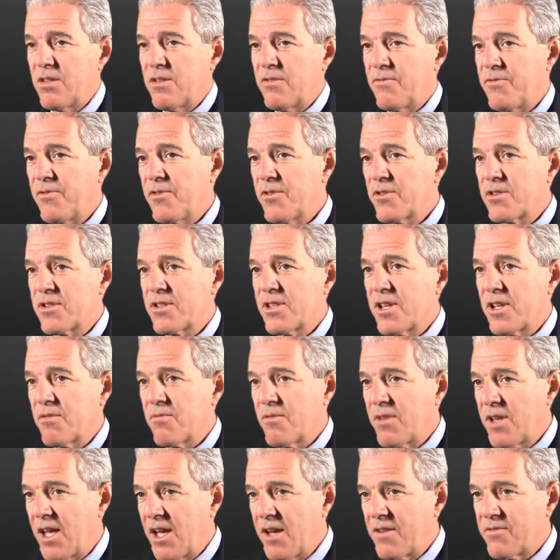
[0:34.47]
The first
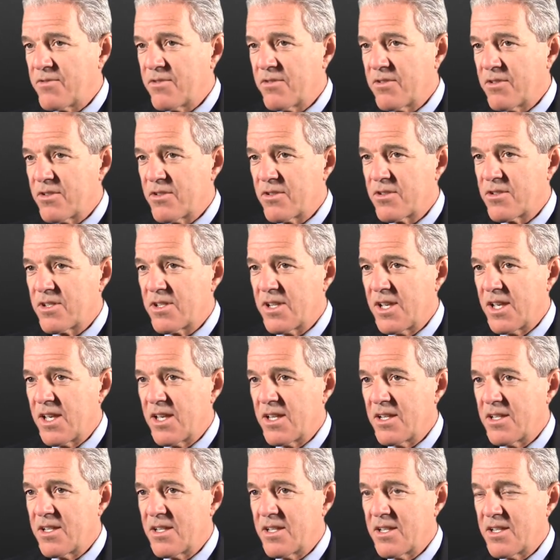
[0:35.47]
thing we have to
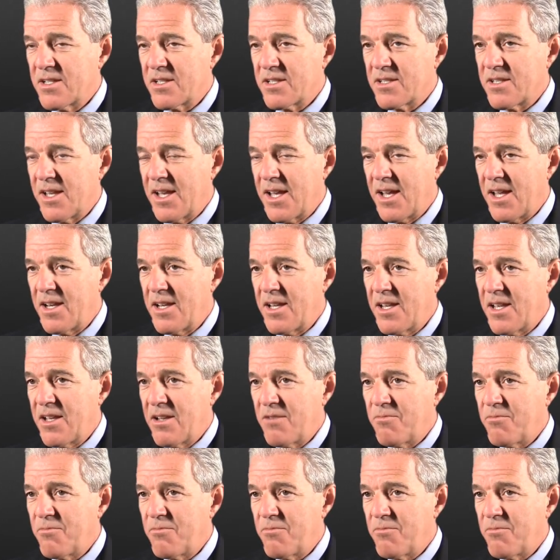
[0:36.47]
understand is that